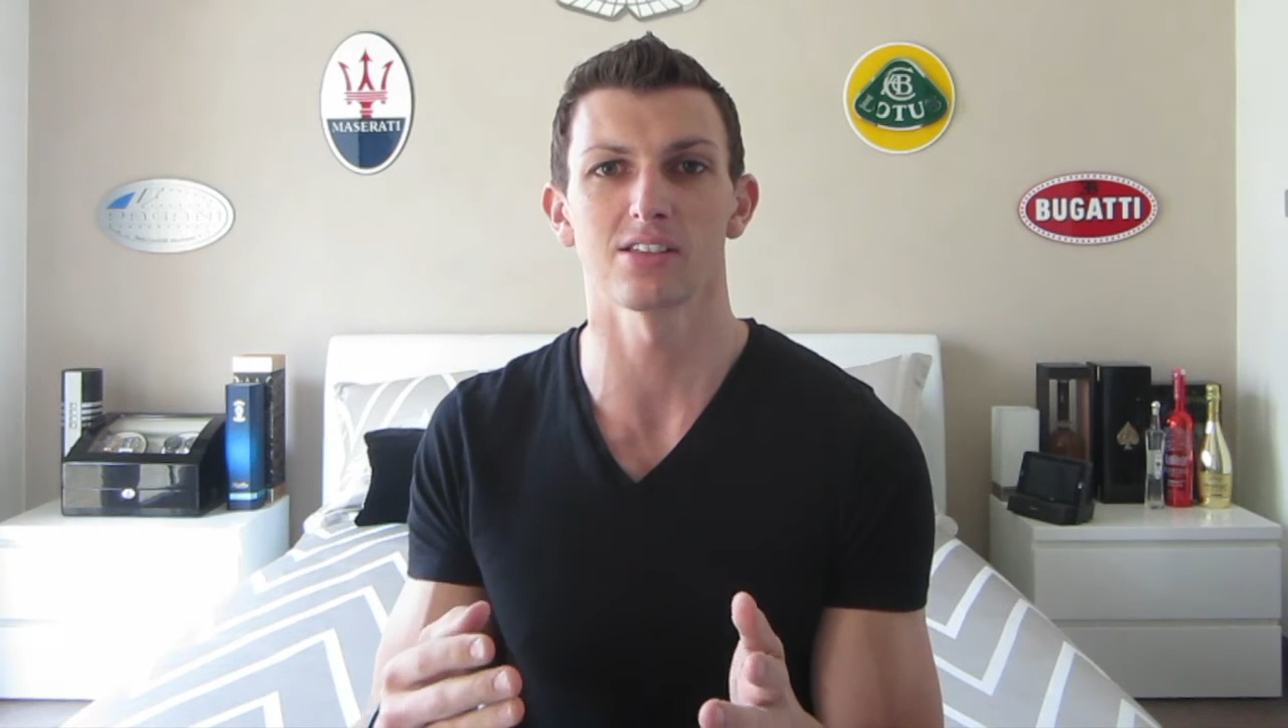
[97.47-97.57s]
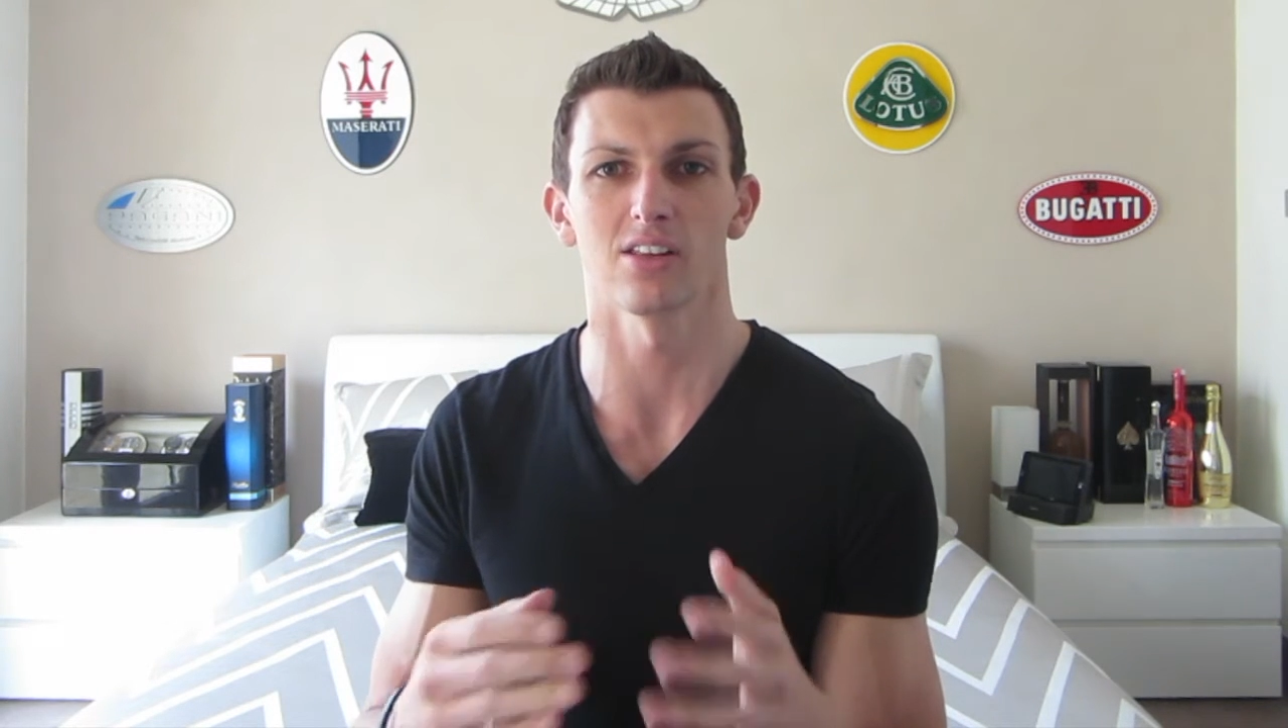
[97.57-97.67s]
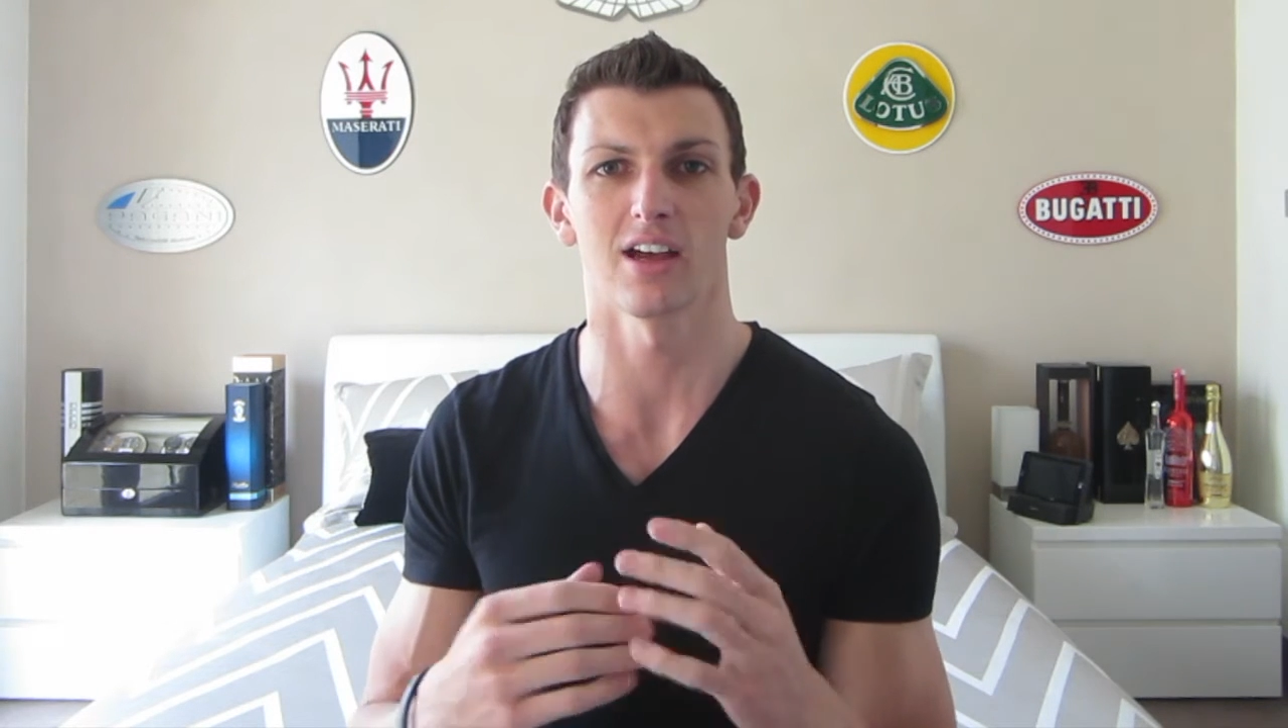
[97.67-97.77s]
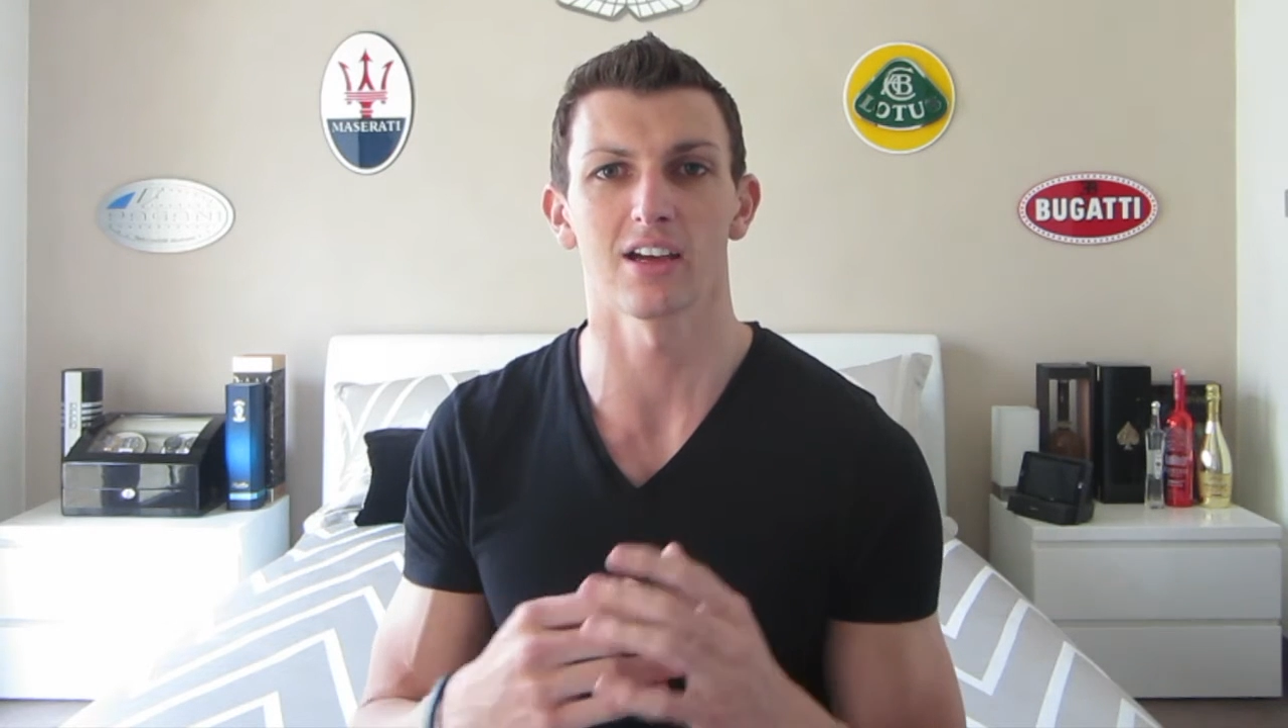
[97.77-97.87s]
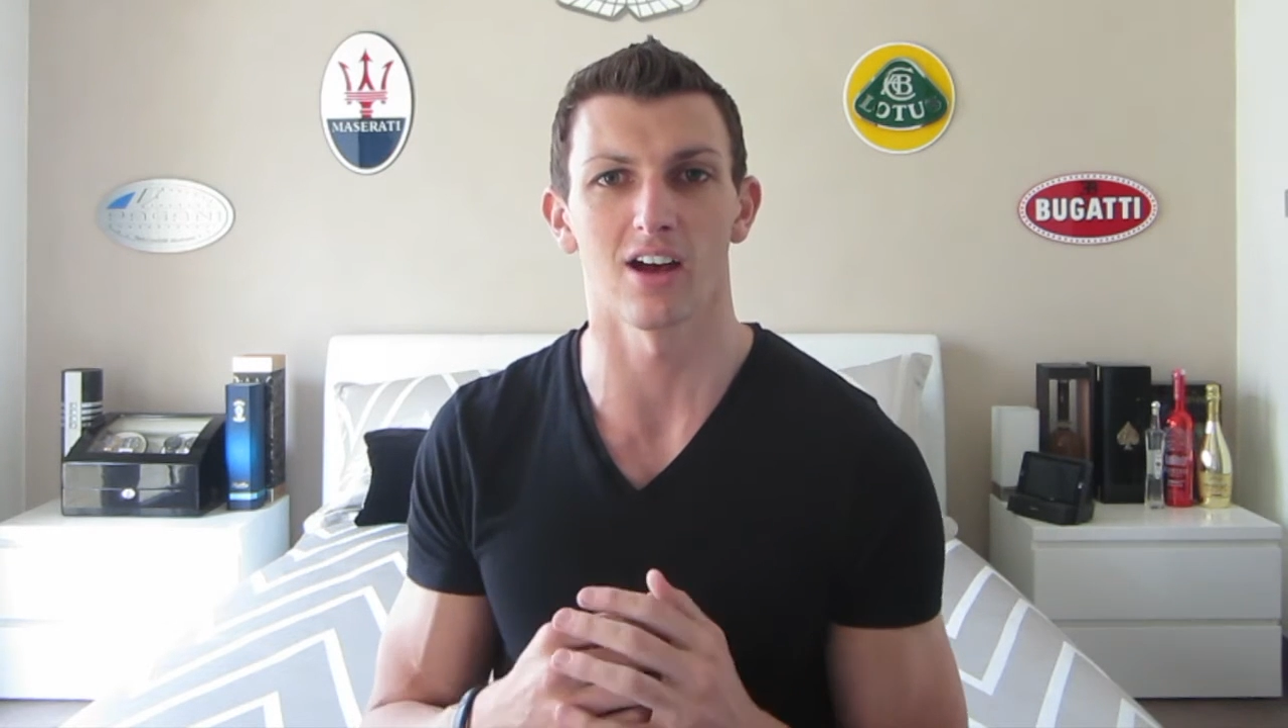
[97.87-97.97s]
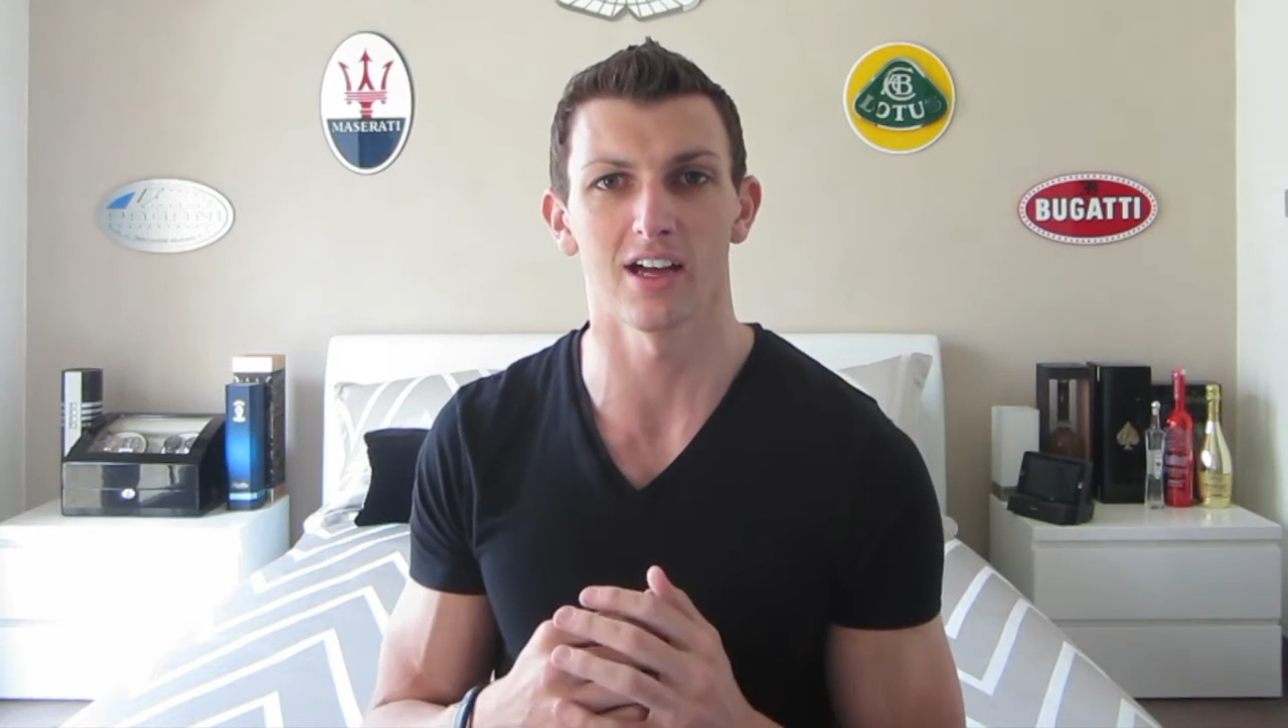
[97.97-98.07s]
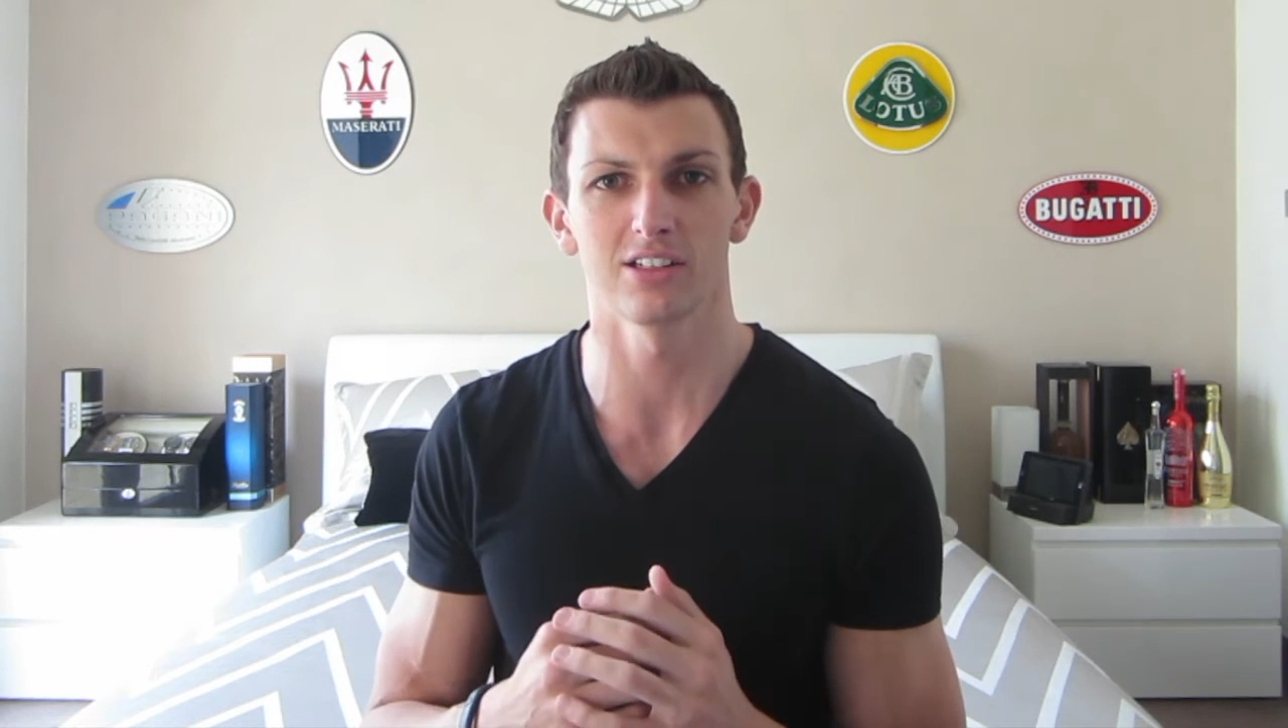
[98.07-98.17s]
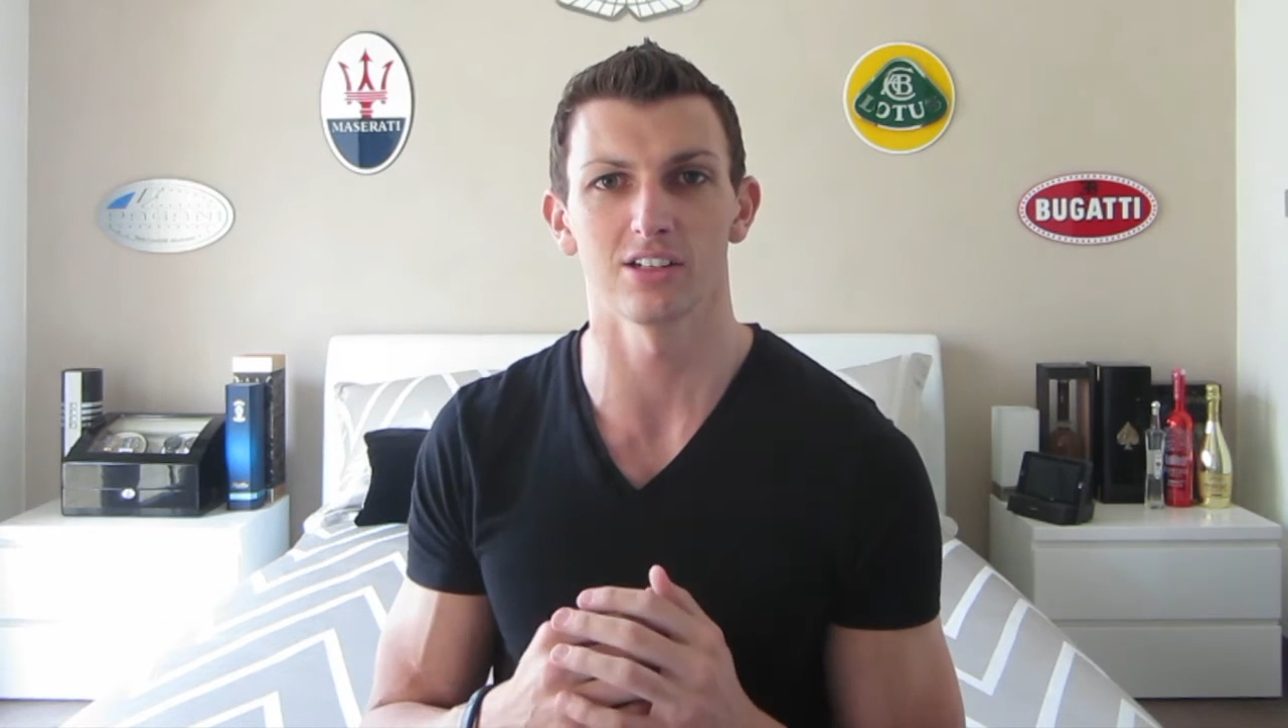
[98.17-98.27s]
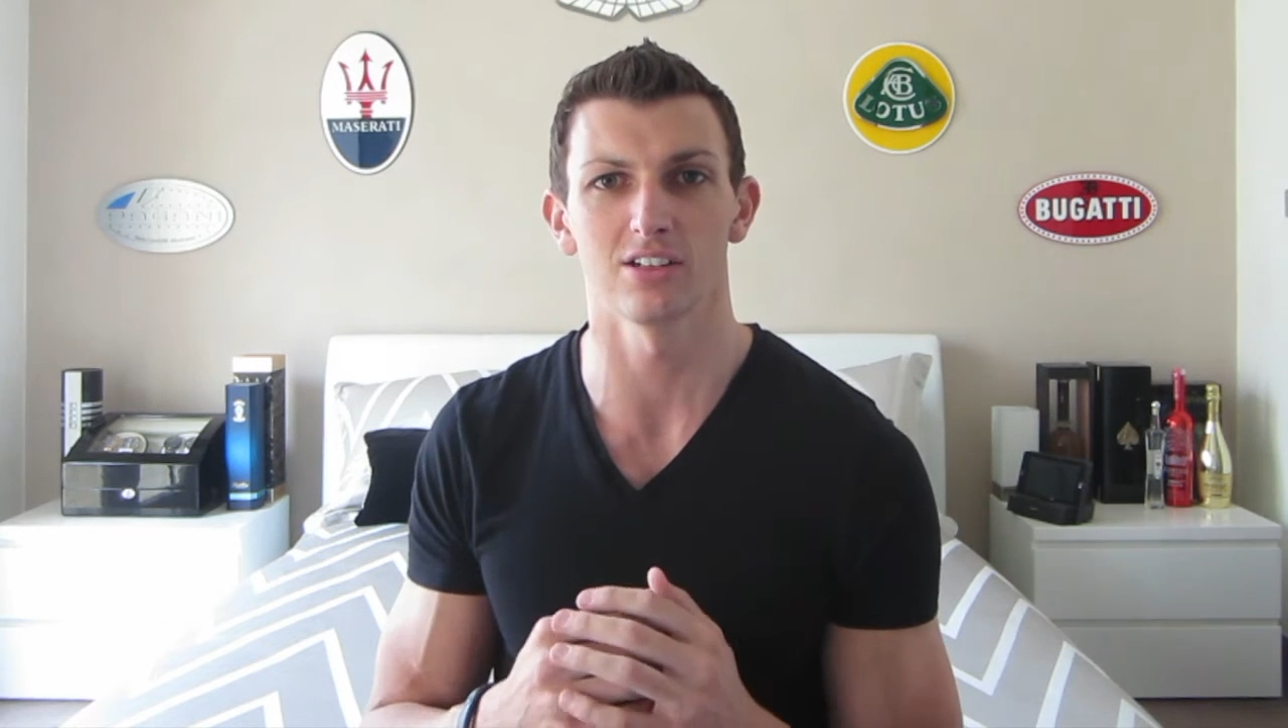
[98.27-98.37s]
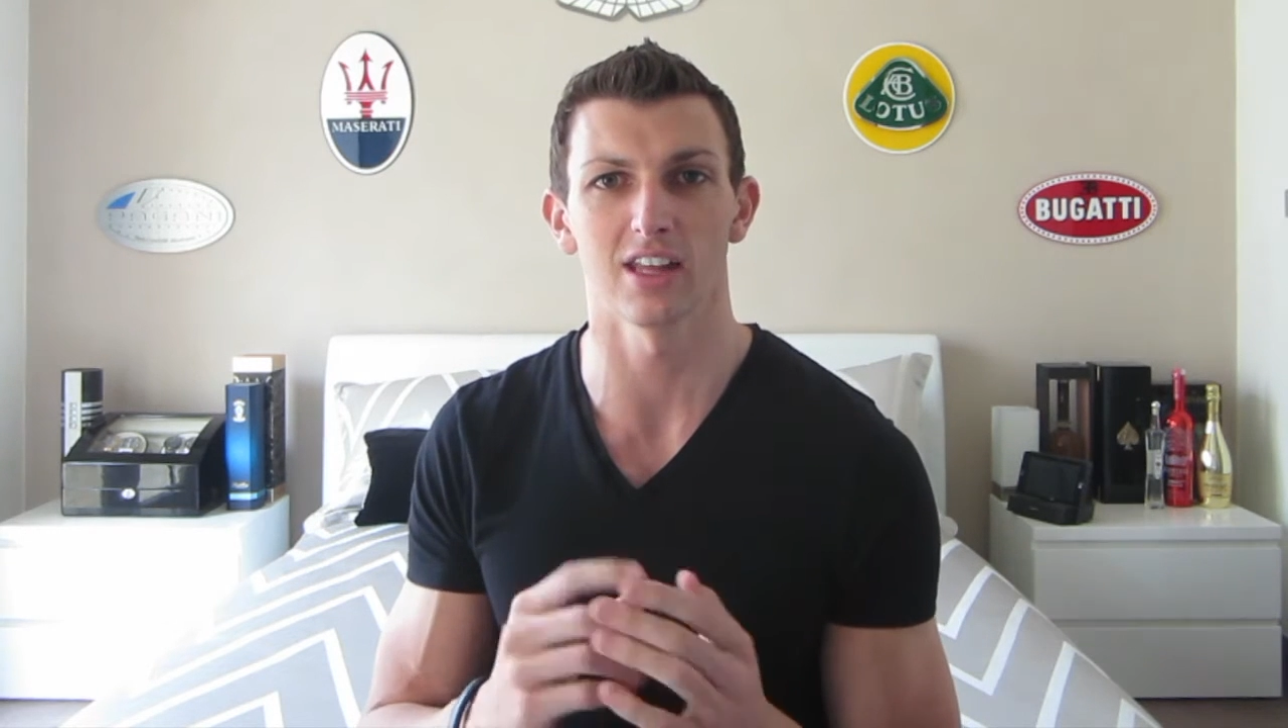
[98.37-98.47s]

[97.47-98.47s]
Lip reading: like I do,